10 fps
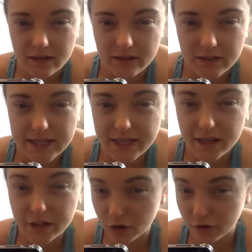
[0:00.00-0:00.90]
Nina,
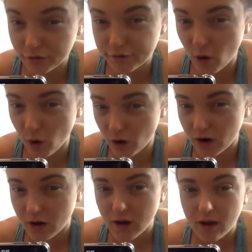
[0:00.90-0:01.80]
you're on
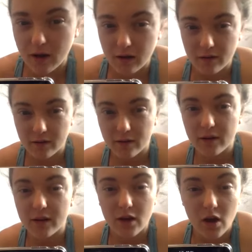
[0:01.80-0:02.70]
four.
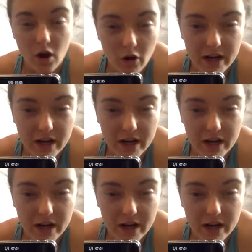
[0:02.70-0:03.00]
All